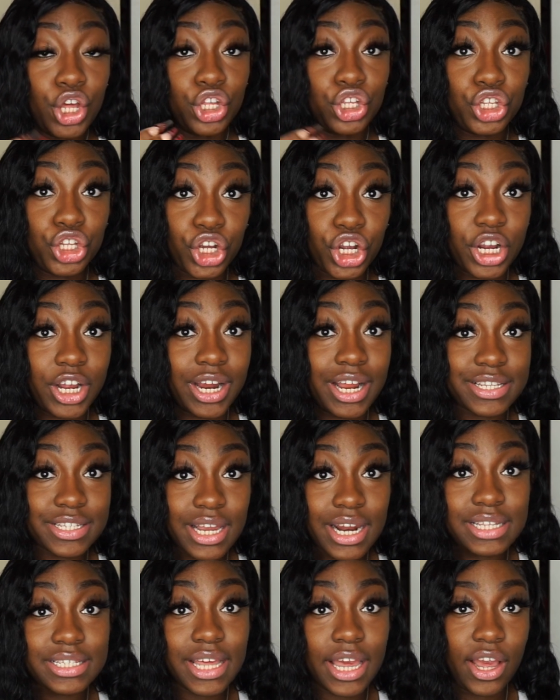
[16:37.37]
It's
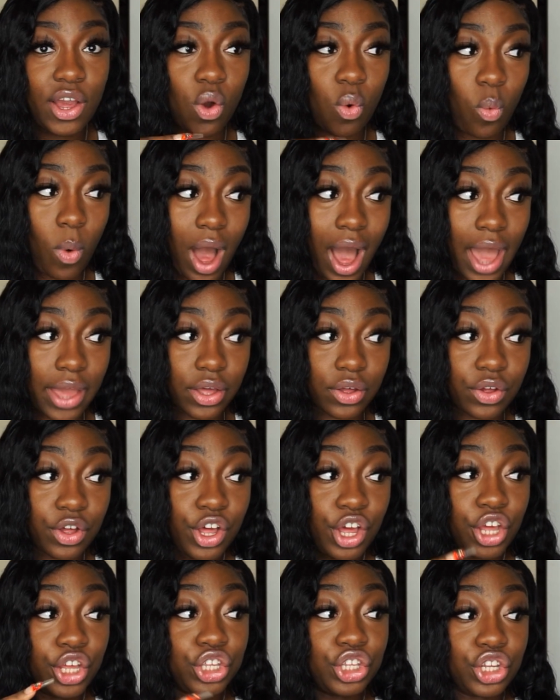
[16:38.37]
gonna take a while.
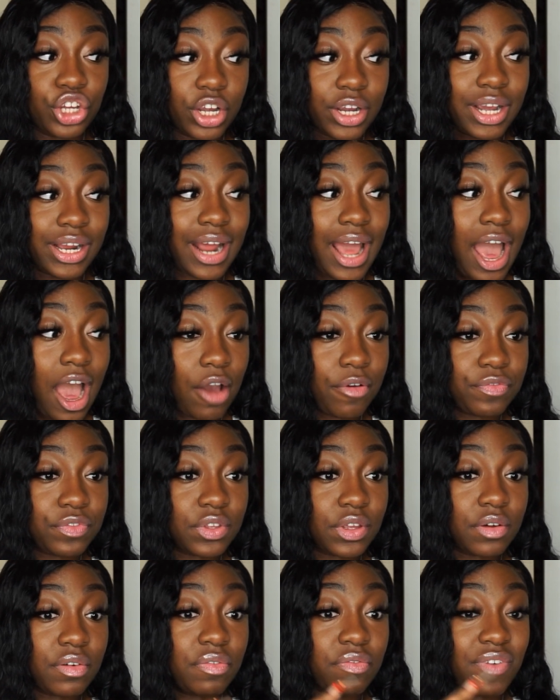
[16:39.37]
You're gonna have
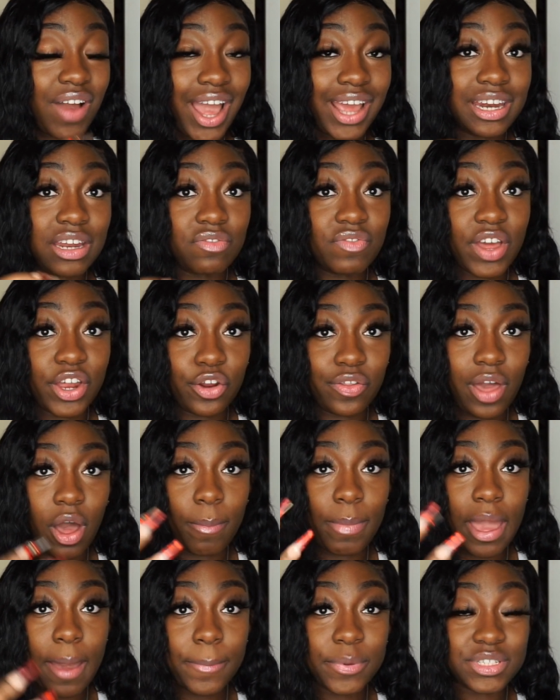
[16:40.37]
to find a vendor that'll
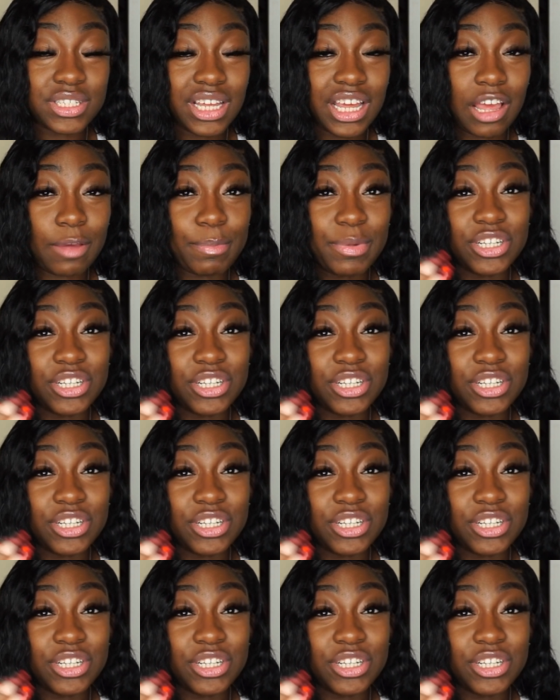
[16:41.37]
be able to take it,